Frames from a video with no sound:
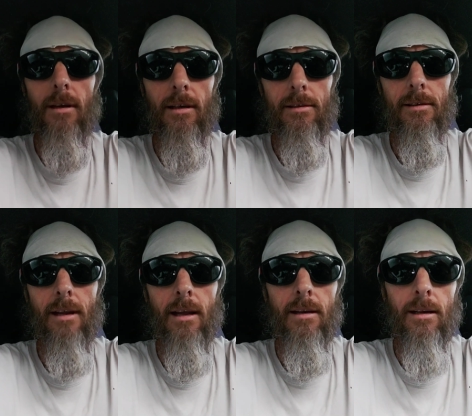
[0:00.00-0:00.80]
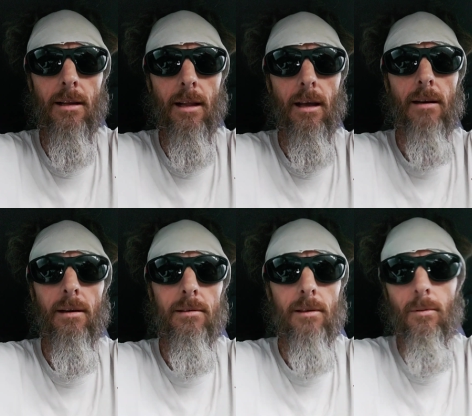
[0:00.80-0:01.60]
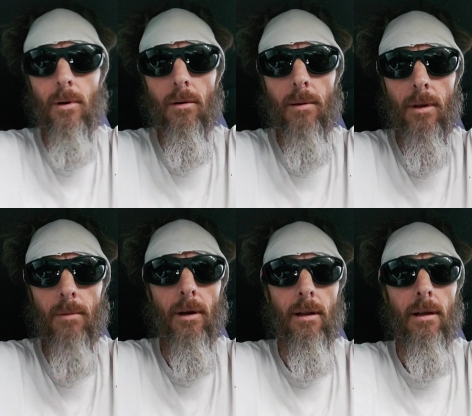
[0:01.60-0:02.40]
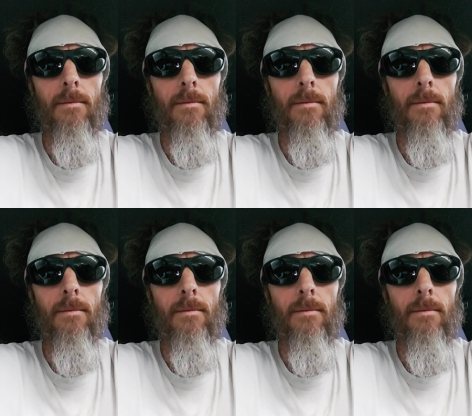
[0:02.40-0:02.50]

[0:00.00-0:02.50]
extend into that. And so, what do I mean by